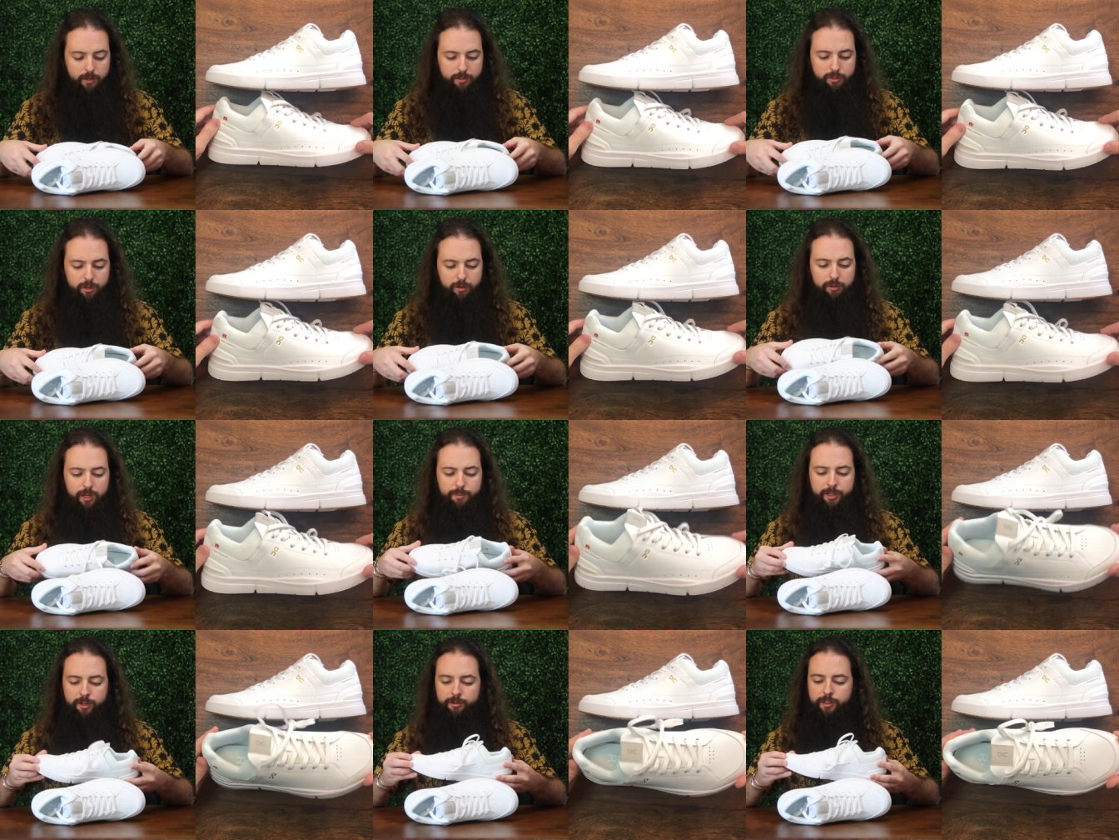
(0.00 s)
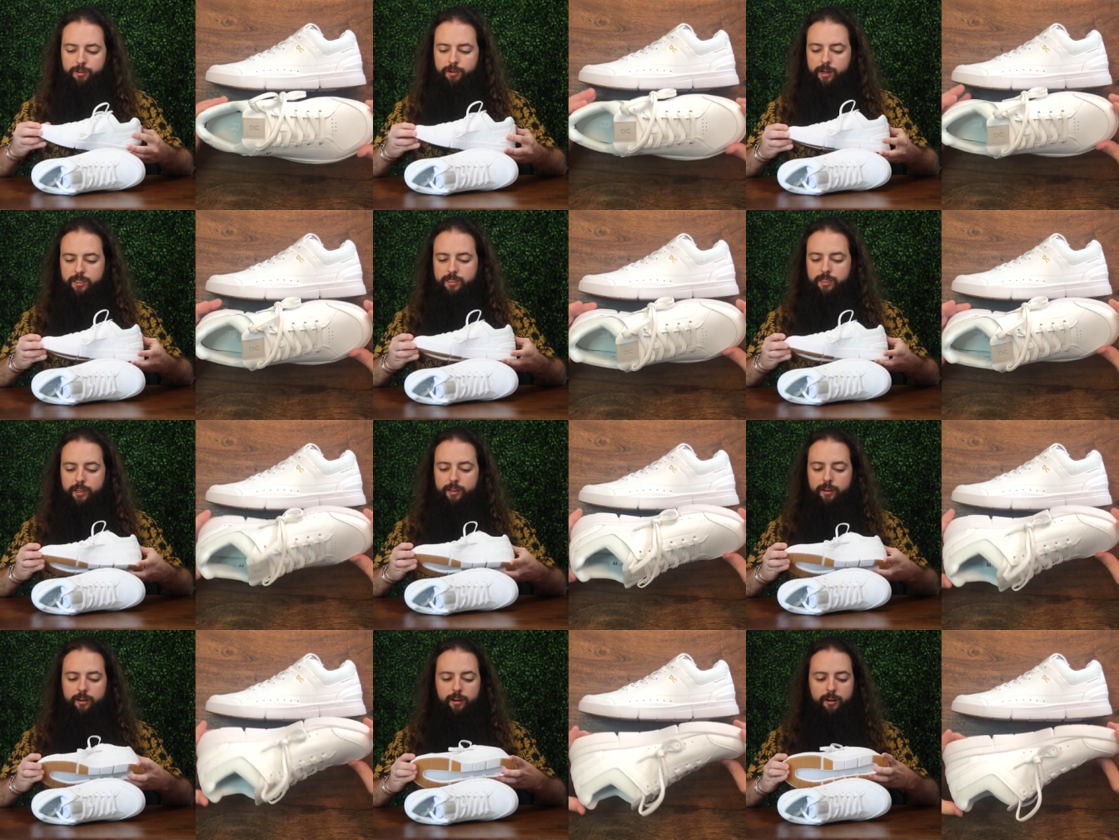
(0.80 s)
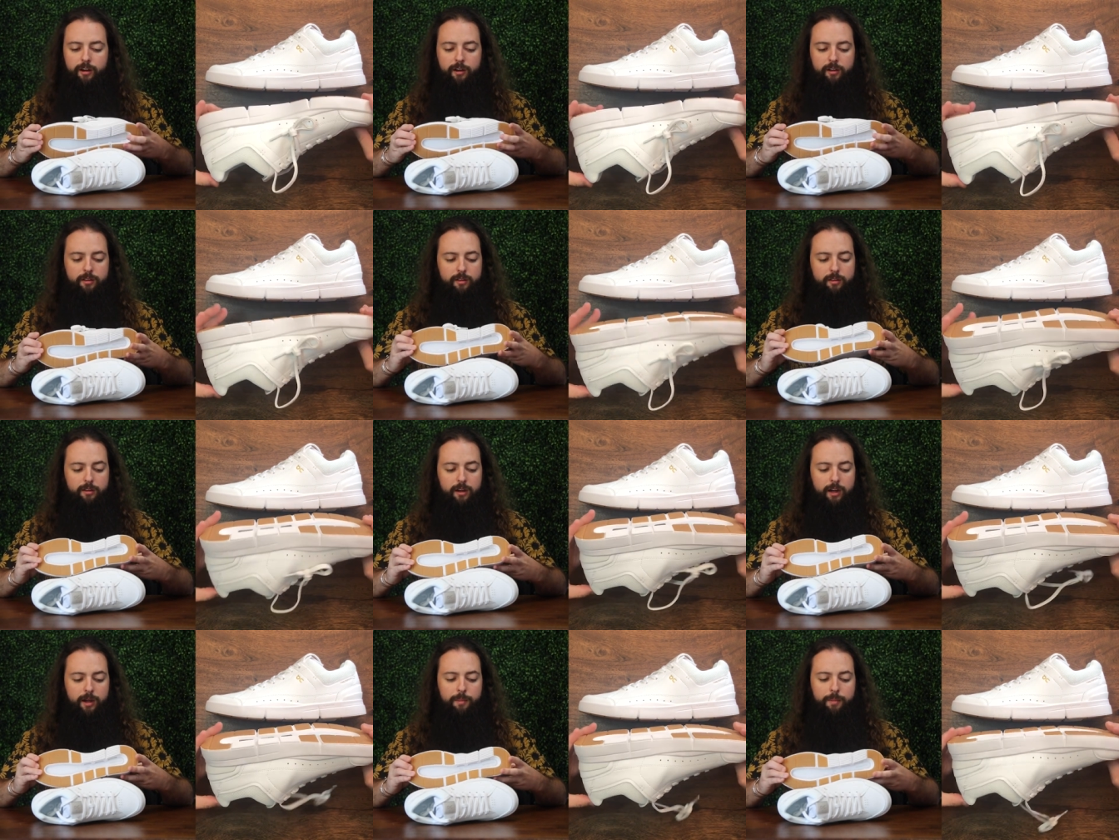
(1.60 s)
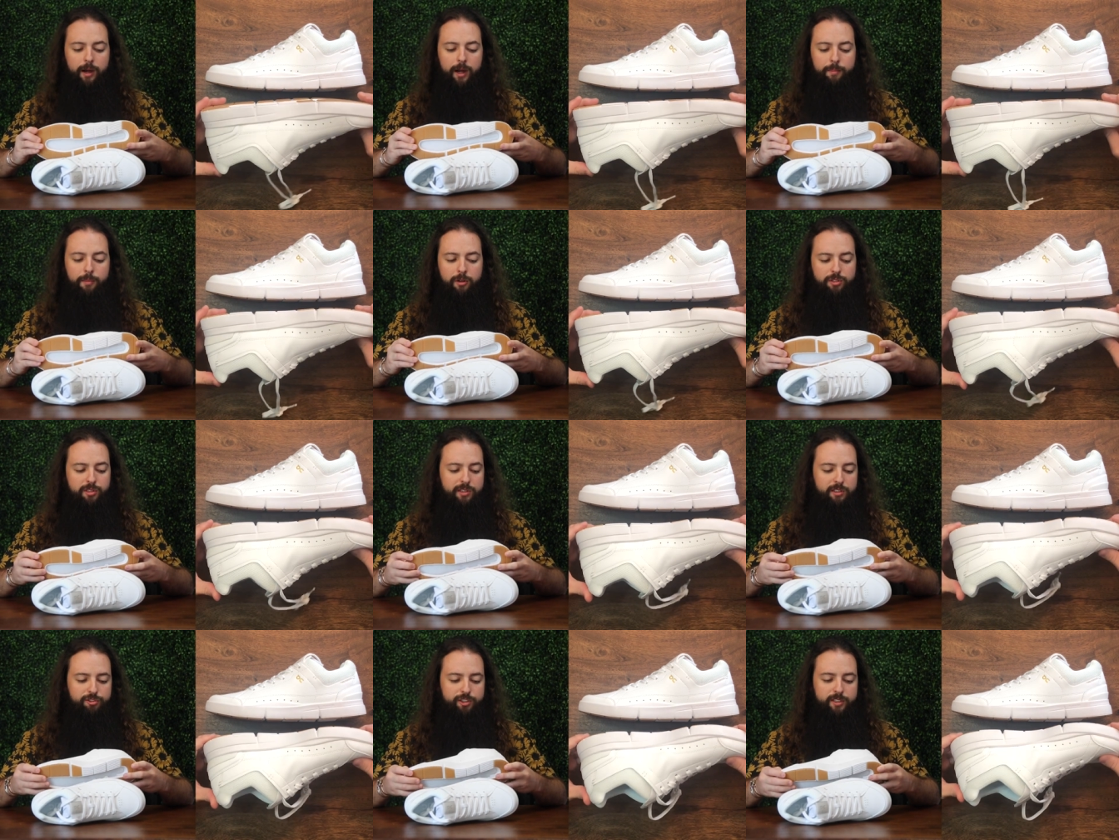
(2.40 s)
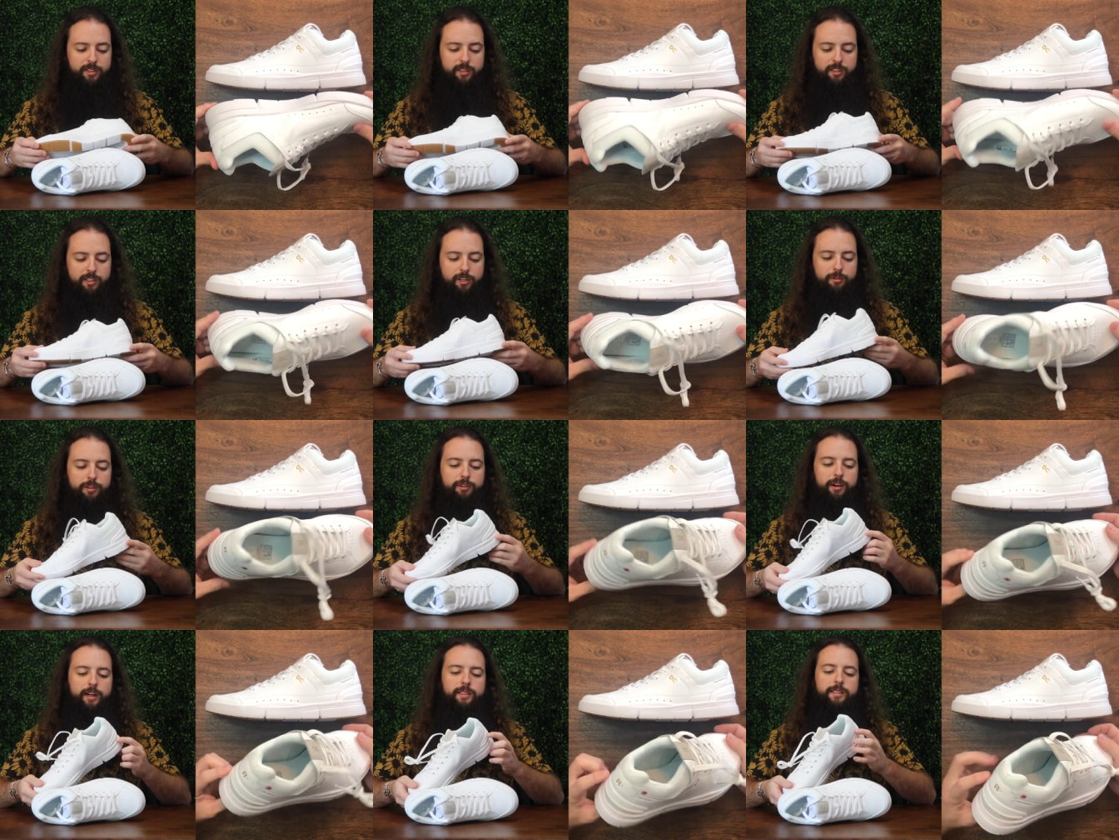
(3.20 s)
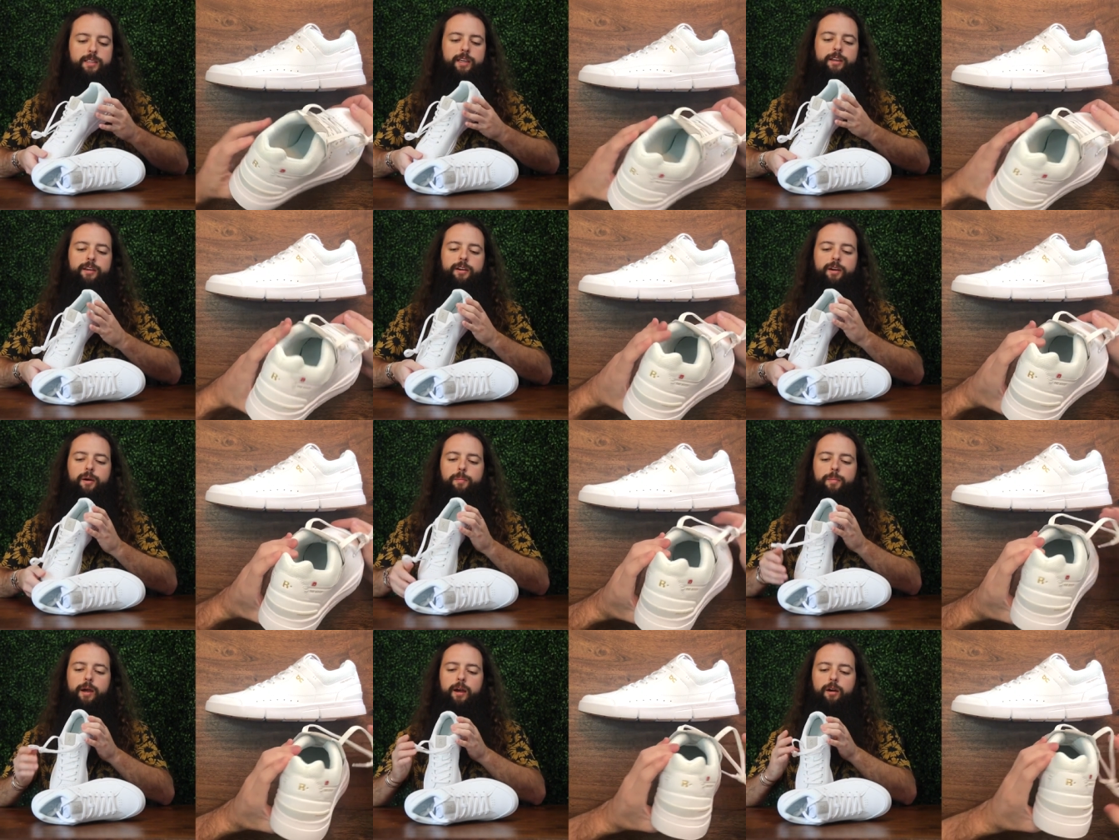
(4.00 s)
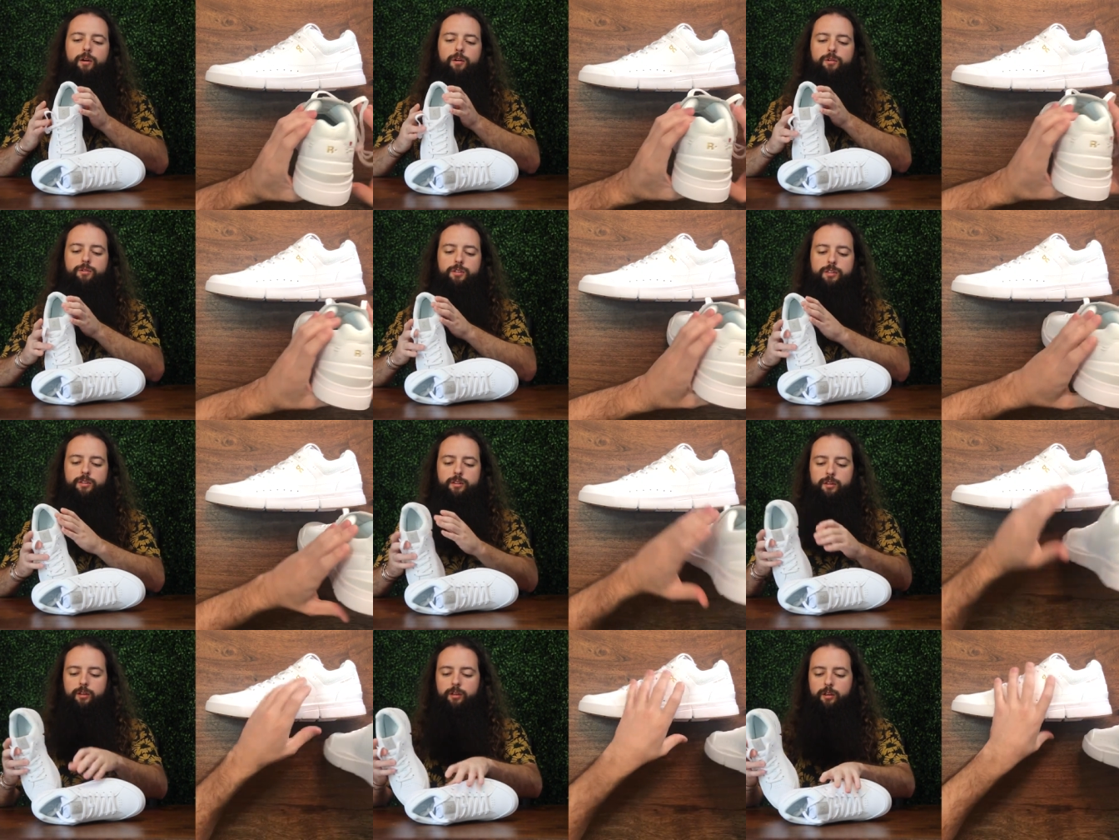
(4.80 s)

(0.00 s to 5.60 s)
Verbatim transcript: So let me know what you guys think. Uh, I'm I'm mostly interested to know what you guys think about